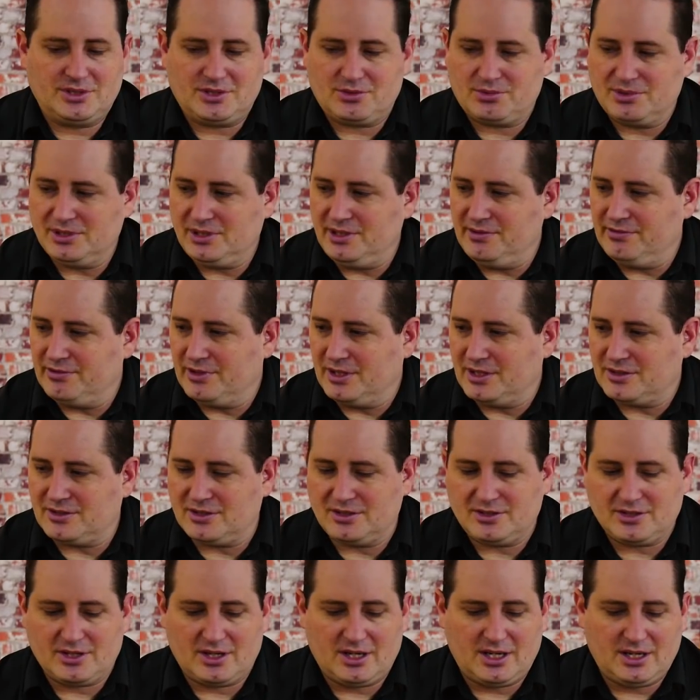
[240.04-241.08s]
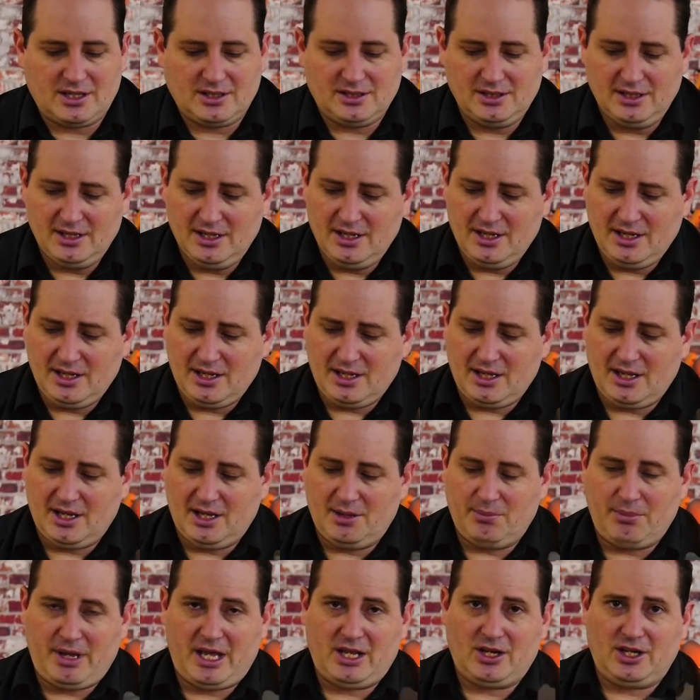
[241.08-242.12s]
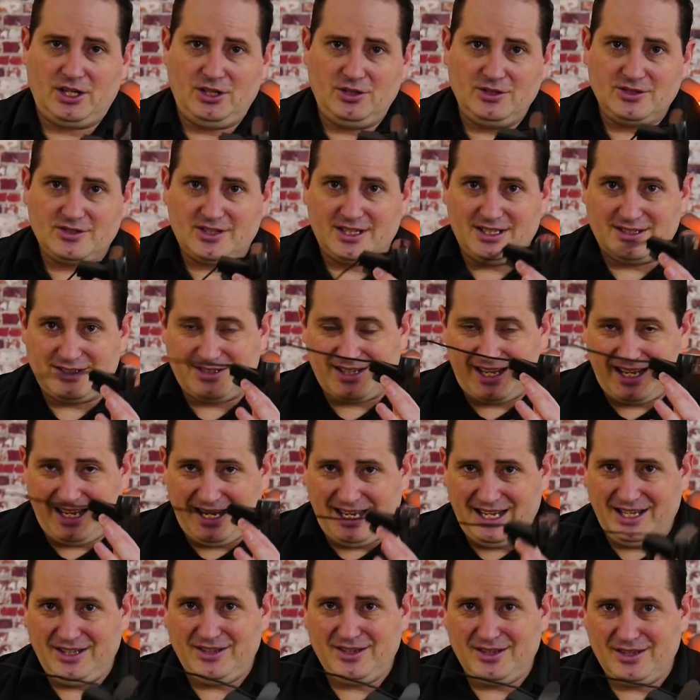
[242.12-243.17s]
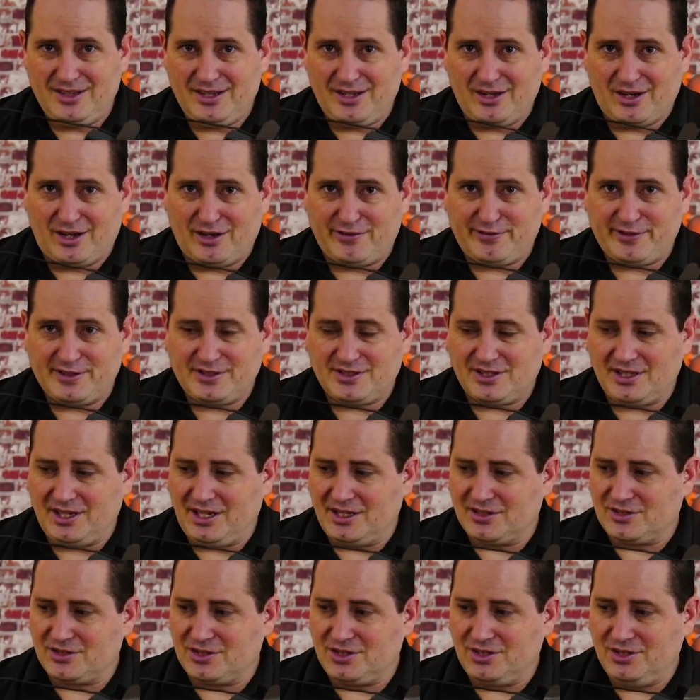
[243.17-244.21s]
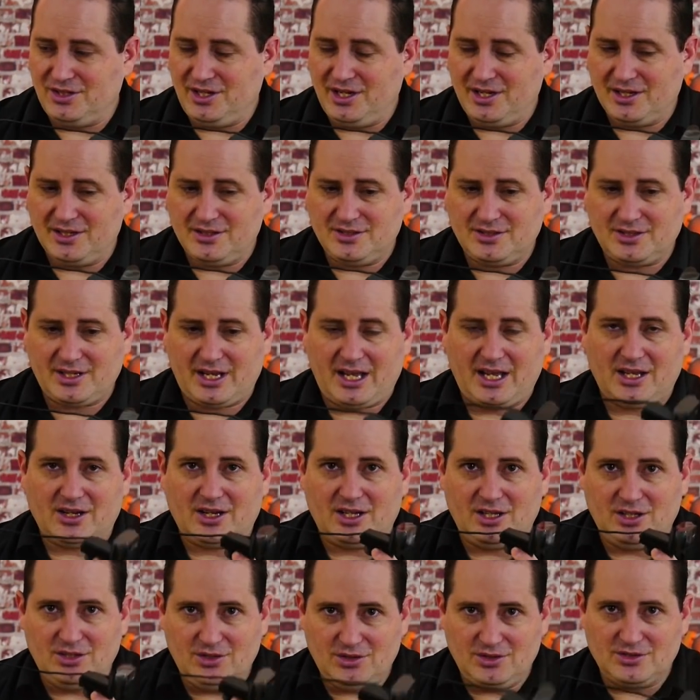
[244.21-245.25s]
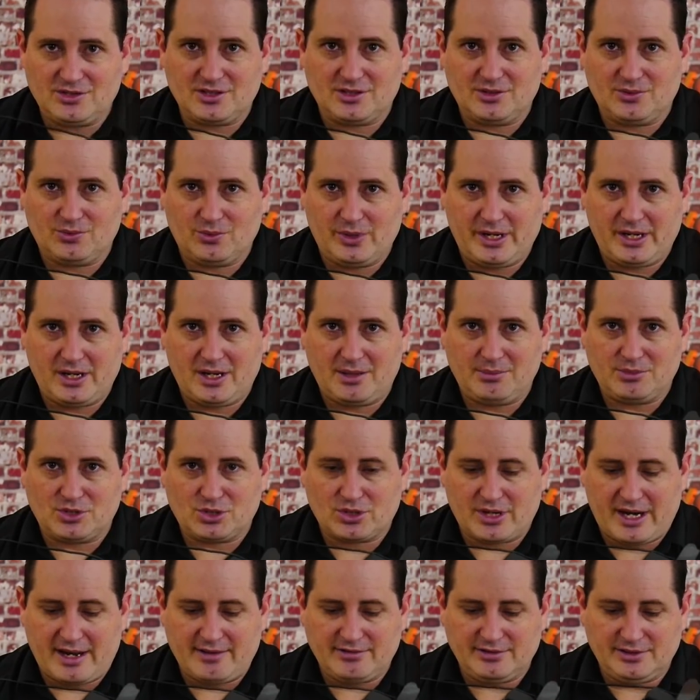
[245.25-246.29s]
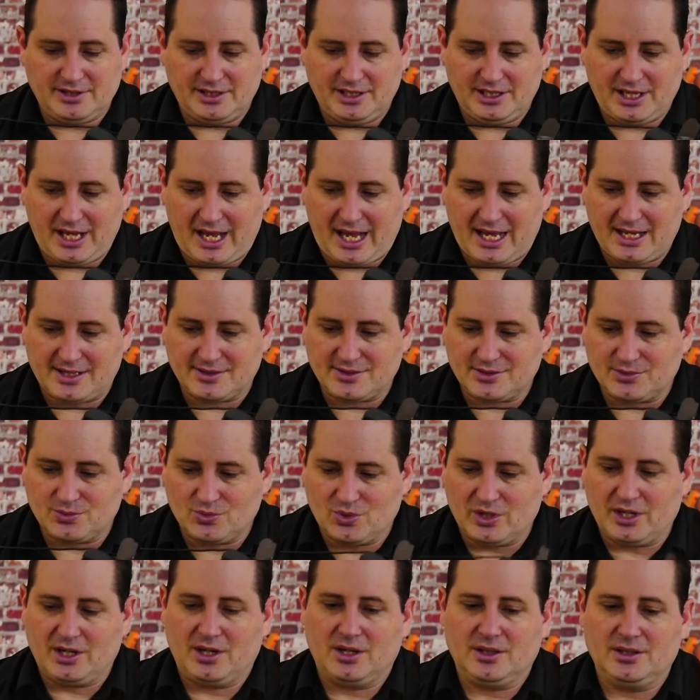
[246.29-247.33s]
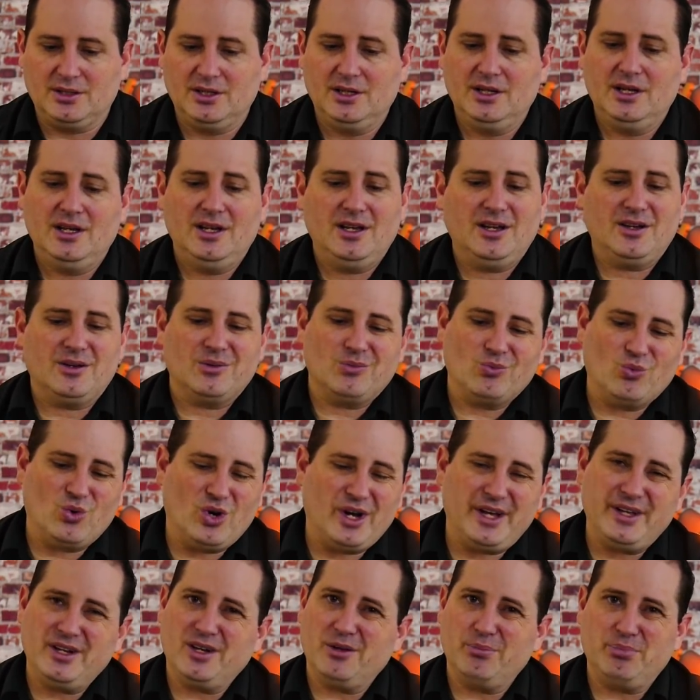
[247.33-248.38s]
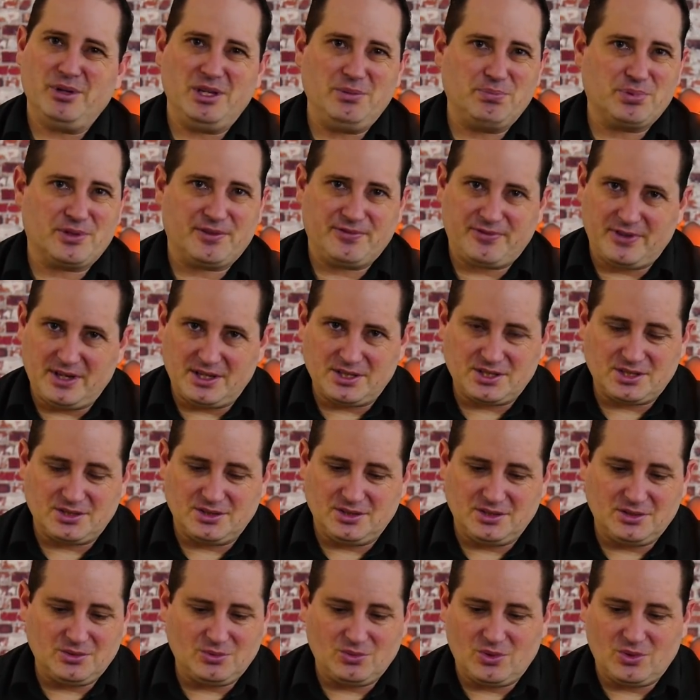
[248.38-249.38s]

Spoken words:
It's really versatile. And I use this in the office, in our studios, and I use it when I'm traveling as well. Why not be professional?